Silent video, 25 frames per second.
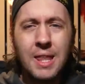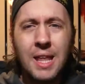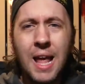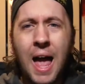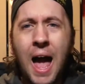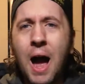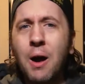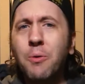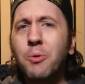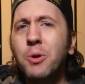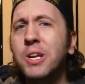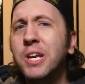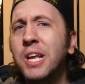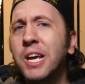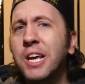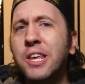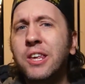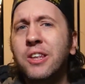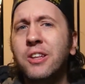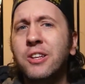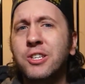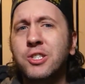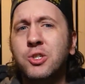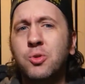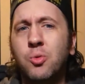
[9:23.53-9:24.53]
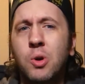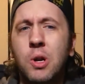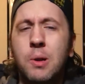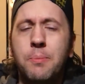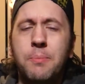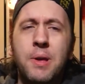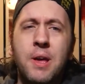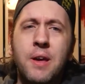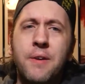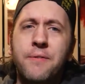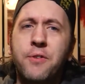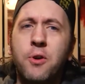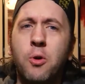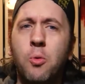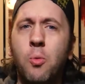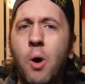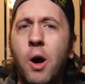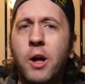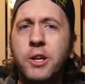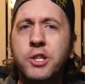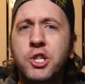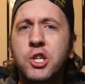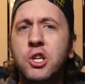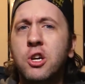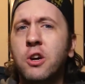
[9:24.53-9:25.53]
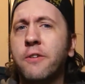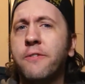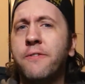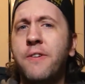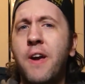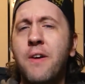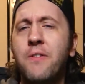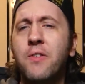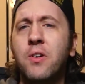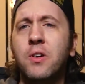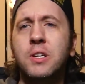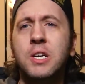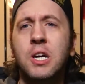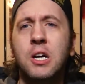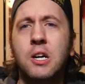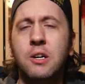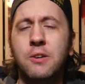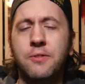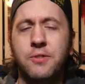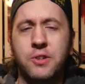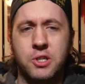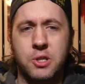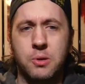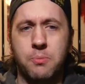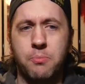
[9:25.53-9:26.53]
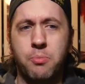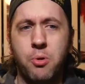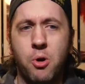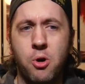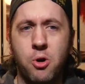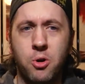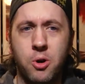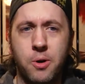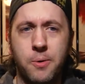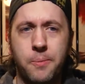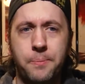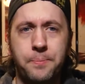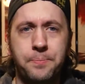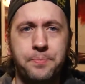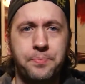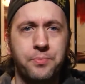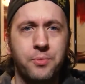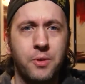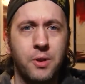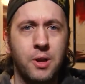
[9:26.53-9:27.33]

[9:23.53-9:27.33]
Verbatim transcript: How ridiculous would it be if you're watching your favorite television program?